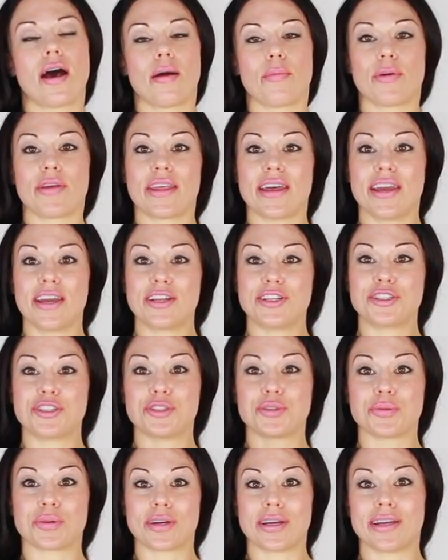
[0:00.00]
With a hinge
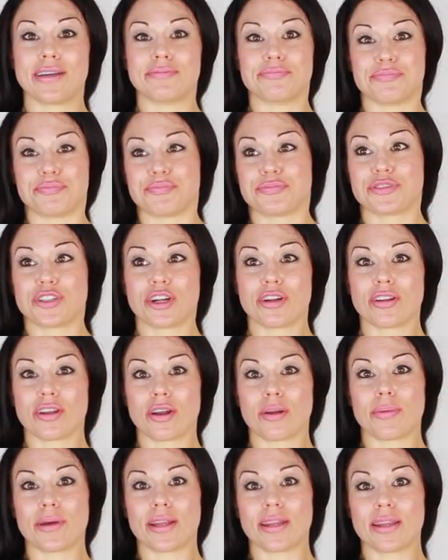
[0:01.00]
joint, you're a
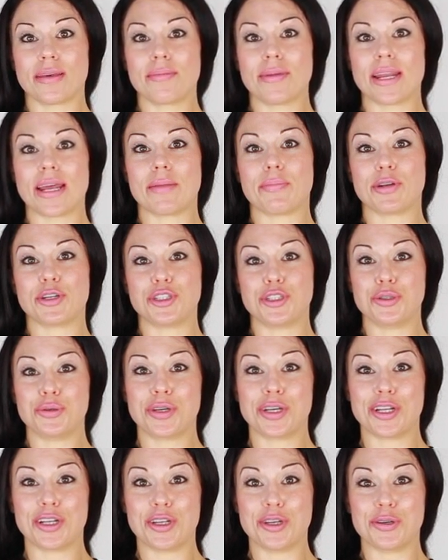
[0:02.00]
little bit limited, but you
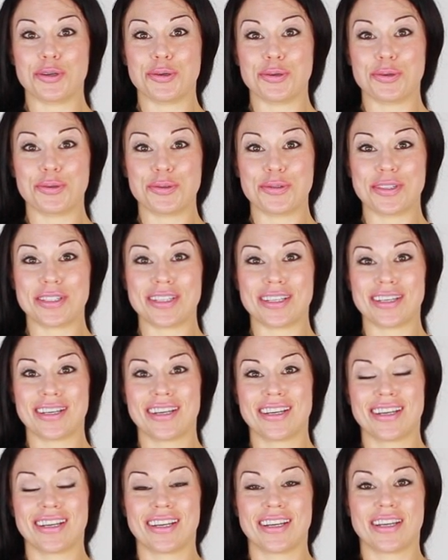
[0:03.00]
can use
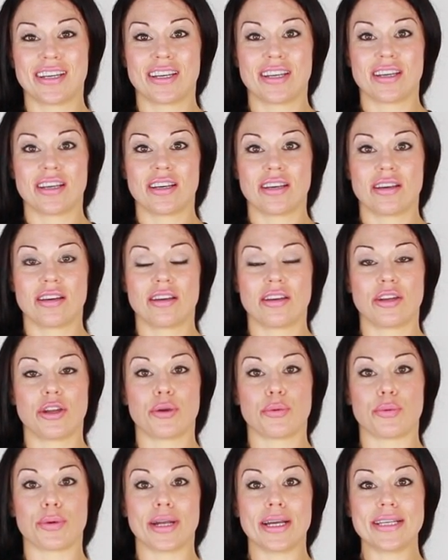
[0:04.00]

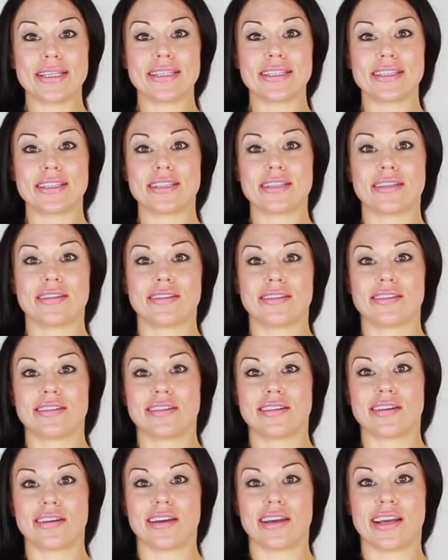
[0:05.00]
your wrist
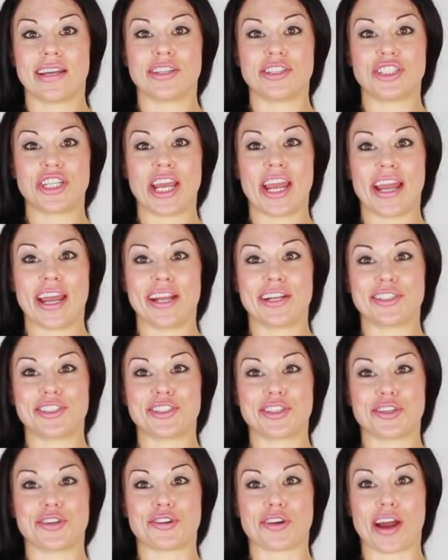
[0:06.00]
and change
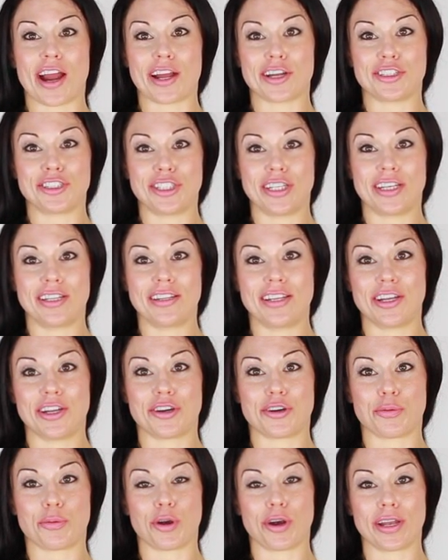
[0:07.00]
the direction that
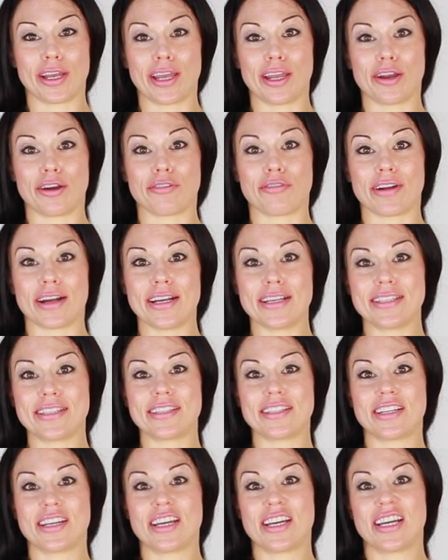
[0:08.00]
you're working your
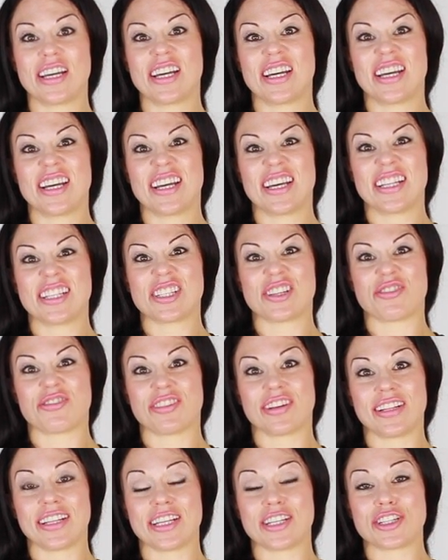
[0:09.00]
wrist to
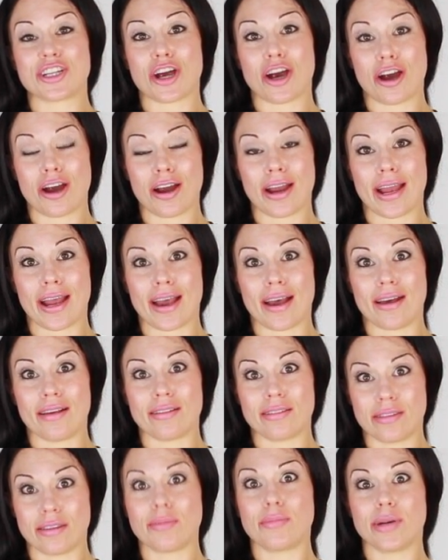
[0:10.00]
really target
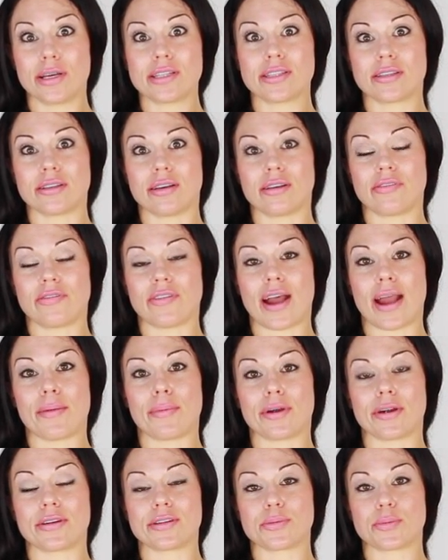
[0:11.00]
the muscle
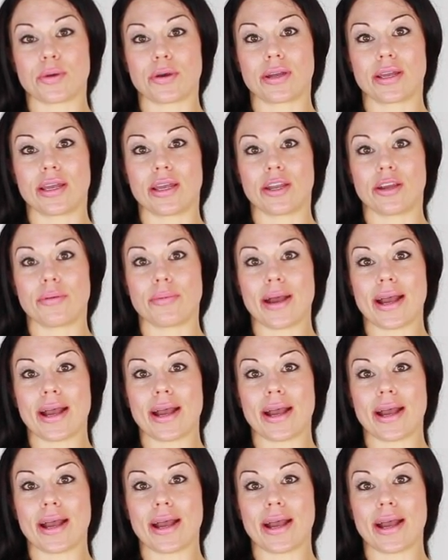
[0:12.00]
fibers working in your